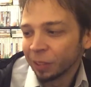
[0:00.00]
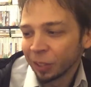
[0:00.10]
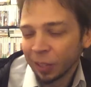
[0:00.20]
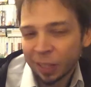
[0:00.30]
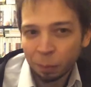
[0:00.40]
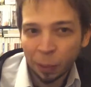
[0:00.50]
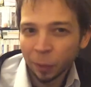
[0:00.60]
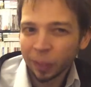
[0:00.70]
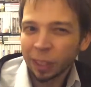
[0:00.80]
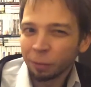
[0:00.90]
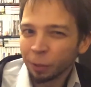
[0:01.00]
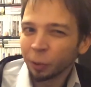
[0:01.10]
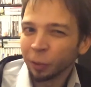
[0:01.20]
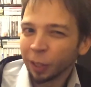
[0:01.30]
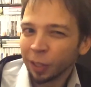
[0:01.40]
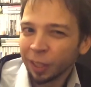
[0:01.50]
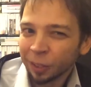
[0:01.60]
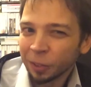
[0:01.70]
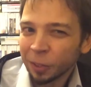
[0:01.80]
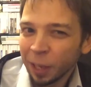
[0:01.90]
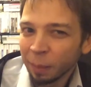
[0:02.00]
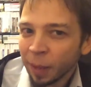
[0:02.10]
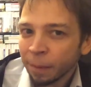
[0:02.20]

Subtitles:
so that's probably the official English name.